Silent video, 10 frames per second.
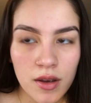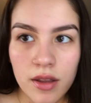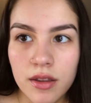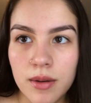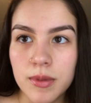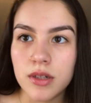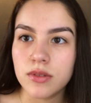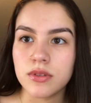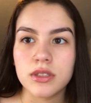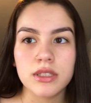And then I'm gonna
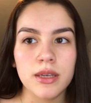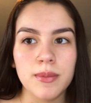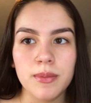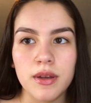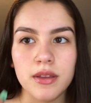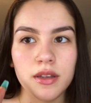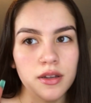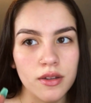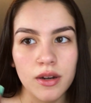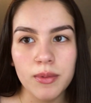do the same on the
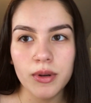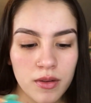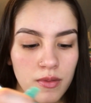other eyebrow.